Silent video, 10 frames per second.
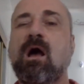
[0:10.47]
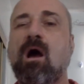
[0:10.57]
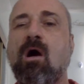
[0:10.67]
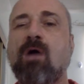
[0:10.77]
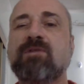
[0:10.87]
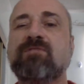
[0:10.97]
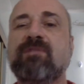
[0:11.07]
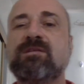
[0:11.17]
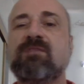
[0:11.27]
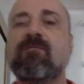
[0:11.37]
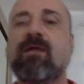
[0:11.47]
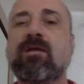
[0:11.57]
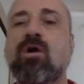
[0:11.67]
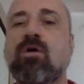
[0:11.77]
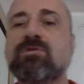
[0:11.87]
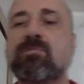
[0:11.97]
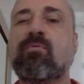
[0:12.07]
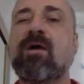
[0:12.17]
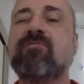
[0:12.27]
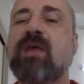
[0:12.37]
artist Vincent van Gogh's
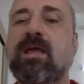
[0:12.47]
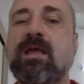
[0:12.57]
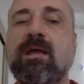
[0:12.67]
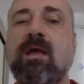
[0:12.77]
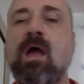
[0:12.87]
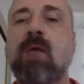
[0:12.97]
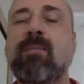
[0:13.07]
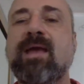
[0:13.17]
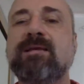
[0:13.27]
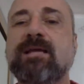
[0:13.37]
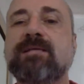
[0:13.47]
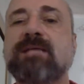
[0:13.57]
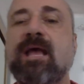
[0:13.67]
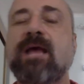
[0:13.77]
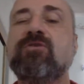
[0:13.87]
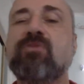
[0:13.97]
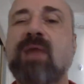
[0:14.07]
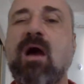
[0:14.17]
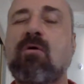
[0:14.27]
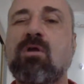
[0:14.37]
breathtaking paintings into an
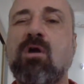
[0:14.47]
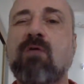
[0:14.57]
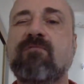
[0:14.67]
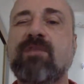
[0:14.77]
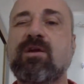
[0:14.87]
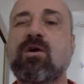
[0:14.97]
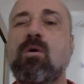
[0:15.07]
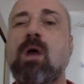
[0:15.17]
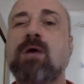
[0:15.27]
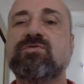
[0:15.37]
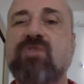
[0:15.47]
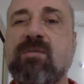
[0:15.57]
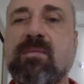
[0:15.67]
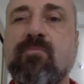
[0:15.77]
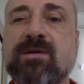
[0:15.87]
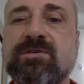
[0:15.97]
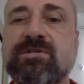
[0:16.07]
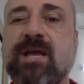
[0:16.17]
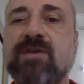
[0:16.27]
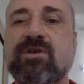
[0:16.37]
hour long video streaming
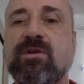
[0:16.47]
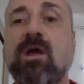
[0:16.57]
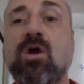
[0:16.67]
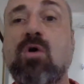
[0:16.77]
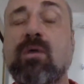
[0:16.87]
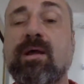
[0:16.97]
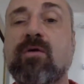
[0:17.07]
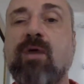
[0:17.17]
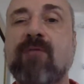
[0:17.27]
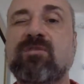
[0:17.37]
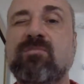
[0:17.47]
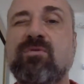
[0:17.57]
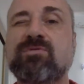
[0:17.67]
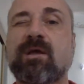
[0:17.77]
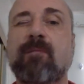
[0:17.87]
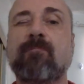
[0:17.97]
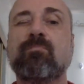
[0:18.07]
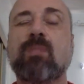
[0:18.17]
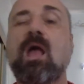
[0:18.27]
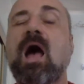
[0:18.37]
presentation choreographed to music.
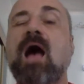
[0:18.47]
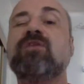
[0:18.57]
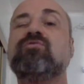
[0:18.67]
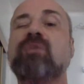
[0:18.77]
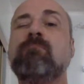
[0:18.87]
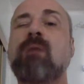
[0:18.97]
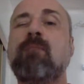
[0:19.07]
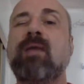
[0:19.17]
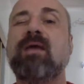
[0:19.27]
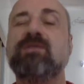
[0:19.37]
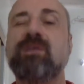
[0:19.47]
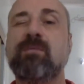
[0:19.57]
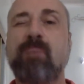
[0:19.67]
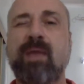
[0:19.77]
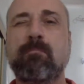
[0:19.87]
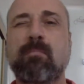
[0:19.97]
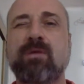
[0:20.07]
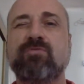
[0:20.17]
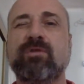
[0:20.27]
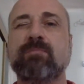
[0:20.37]
I dream my painting and paint my
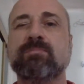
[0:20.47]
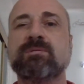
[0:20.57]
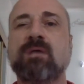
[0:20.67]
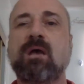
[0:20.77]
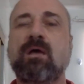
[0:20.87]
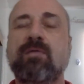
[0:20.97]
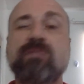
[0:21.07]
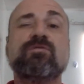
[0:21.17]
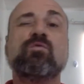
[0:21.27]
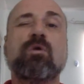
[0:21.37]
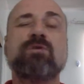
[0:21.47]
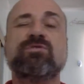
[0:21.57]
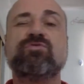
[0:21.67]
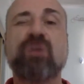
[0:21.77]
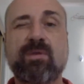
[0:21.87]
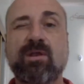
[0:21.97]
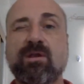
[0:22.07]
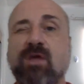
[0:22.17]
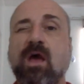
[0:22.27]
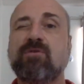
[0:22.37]
dreams. These are the words
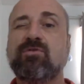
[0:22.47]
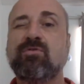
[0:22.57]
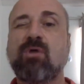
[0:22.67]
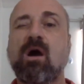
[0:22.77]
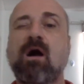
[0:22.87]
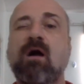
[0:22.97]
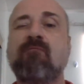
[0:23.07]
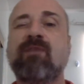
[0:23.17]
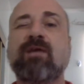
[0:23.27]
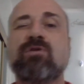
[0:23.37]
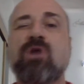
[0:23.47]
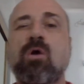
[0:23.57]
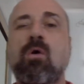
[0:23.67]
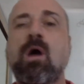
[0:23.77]
attributed to uh, Van Gogh